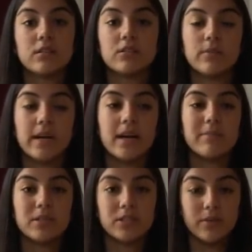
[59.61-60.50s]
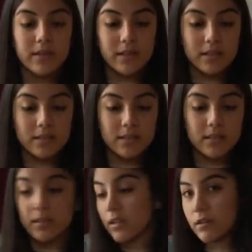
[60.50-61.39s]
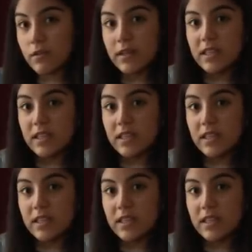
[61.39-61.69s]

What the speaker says: lose weight, I'm just doing this to, you know, for the